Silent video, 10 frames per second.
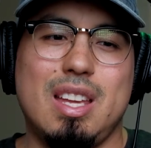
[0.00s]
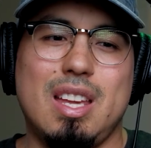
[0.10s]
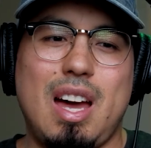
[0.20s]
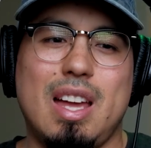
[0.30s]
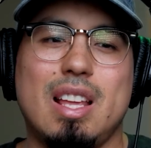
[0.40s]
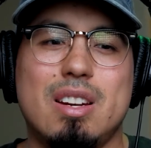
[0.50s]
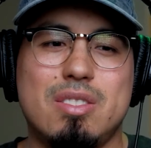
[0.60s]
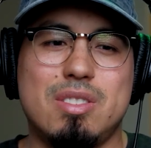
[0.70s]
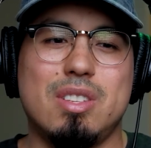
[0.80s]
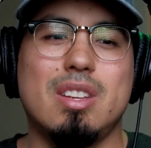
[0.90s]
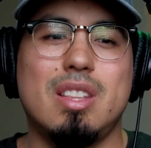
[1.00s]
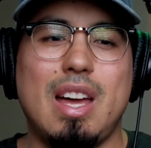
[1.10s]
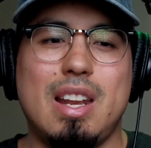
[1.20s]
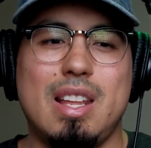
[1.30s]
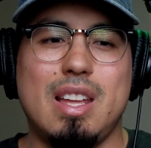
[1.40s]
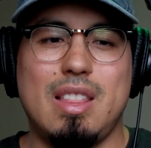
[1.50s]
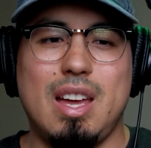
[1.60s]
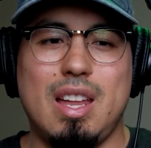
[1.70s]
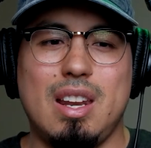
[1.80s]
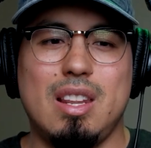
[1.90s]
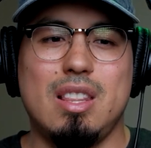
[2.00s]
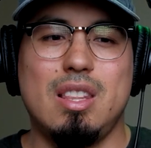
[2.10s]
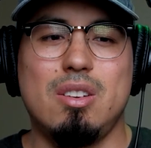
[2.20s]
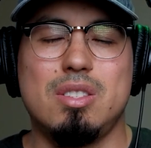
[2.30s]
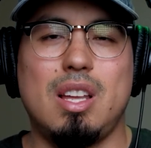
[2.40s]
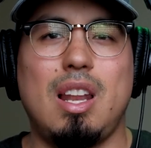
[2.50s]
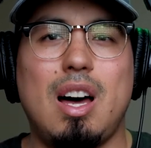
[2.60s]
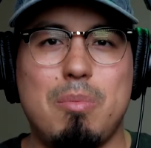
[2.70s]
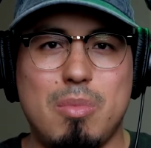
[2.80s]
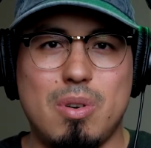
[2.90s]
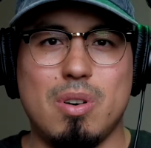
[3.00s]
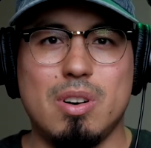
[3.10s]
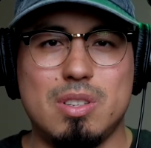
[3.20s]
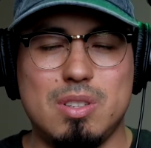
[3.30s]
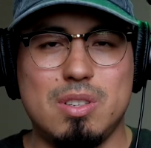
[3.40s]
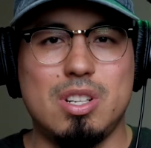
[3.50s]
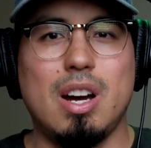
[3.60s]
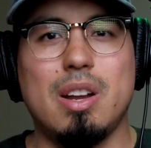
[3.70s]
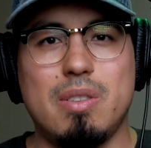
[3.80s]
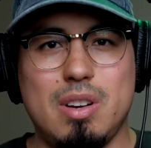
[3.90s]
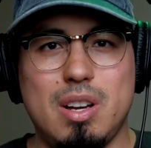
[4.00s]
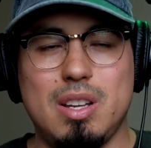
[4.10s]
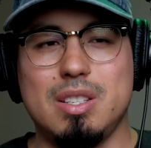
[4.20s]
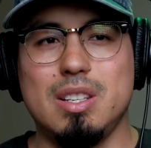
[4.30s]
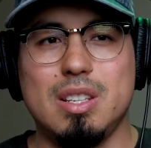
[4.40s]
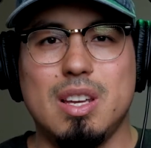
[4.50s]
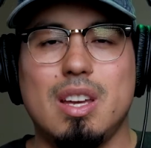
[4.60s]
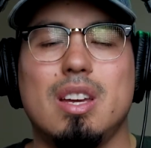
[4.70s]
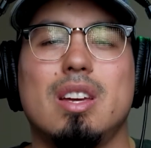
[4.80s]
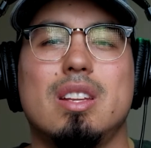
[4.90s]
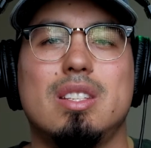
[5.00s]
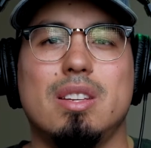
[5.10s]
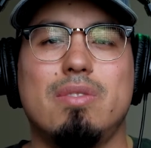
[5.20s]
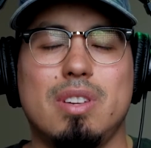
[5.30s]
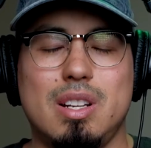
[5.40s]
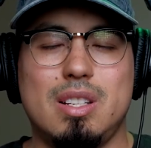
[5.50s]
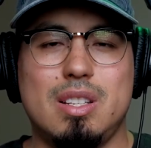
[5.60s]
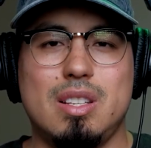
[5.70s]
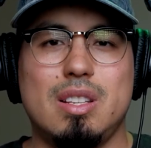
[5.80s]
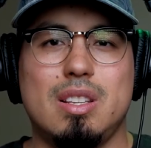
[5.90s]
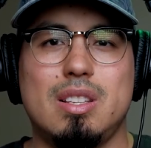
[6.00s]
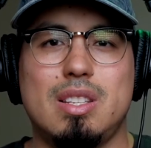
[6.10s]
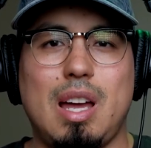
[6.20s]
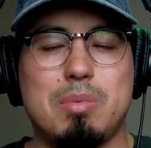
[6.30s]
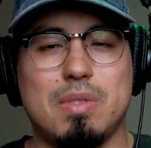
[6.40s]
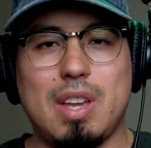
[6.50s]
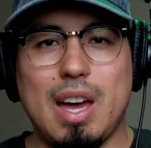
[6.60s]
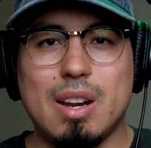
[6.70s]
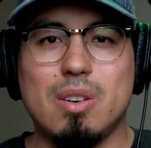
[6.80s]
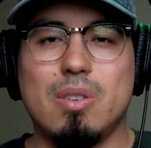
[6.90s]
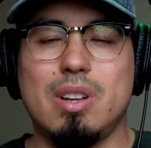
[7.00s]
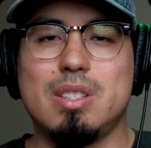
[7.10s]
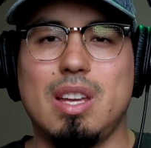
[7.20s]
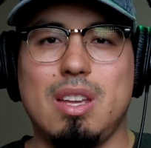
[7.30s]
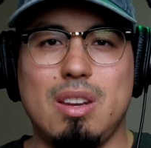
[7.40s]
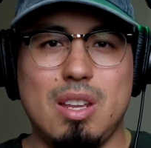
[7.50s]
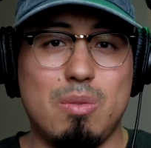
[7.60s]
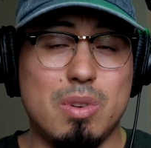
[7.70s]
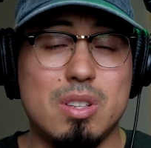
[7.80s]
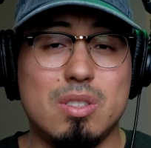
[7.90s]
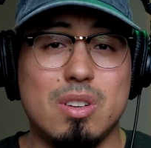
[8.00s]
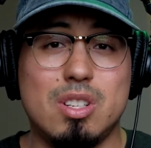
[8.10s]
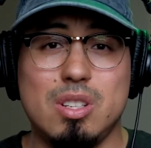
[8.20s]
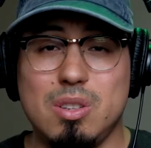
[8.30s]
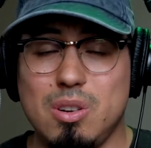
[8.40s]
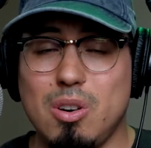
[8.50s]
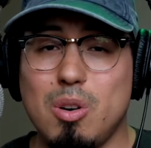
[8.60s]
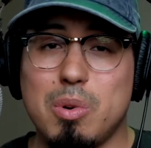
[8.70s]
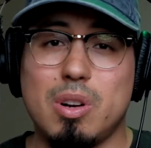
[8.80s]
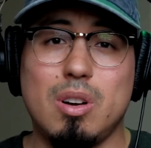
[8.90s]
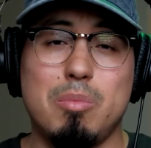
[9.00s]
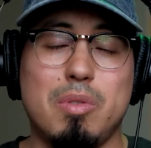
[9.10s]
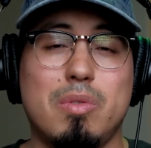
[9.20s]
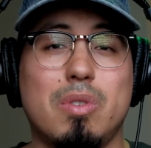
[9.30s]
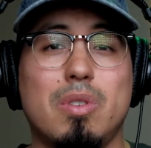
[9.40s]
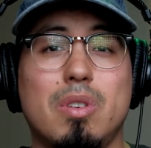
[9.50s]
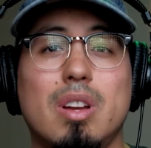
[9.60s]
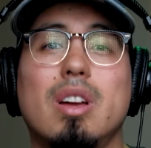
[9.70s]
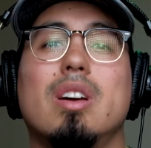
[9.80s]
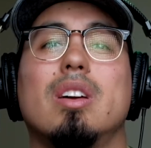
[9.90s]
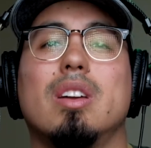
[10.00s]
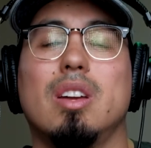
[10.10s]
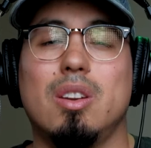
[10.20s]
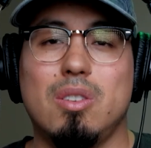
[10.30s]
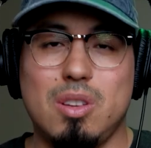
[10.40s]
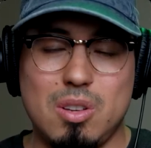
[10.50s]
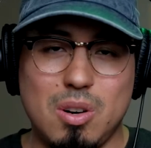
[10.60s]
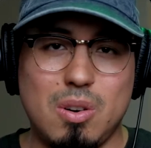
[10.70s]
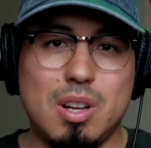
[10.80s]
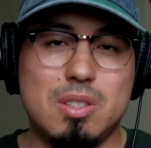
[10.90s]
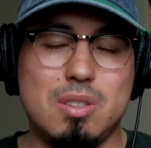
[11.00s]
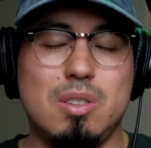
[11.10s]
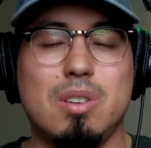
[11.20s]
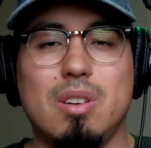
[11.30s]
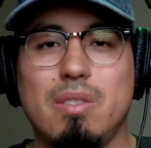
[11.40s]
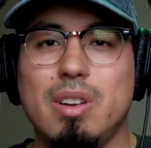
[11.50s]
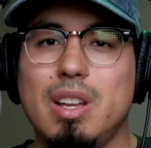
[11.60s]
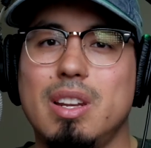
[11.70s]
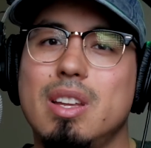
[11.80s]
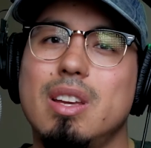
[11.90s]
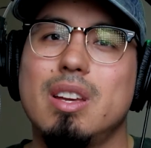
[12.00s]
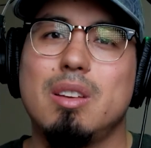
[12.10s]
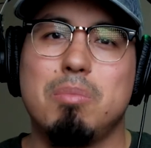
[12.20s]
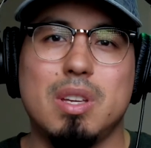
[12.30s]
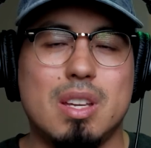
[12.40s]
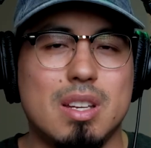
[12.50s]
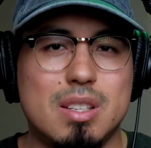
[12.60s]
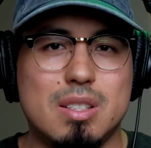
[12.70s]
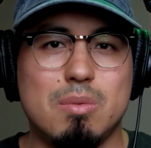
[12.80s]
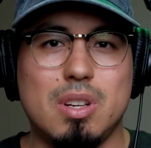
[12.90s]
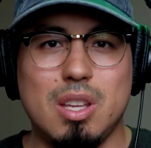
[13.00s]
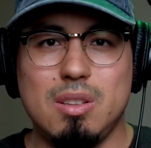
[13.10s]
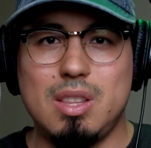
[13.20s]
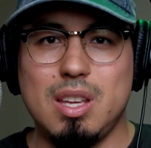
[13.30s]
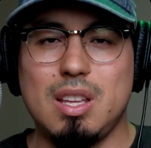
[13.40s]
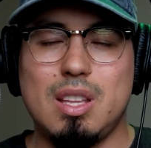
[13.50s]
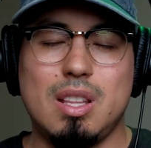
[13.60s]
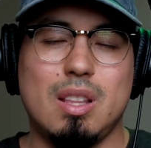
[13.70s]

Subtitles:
I understood that day that there's a lot more to genres and different types of categories that you need to research and do your homework on before you go on to do your event, because what you think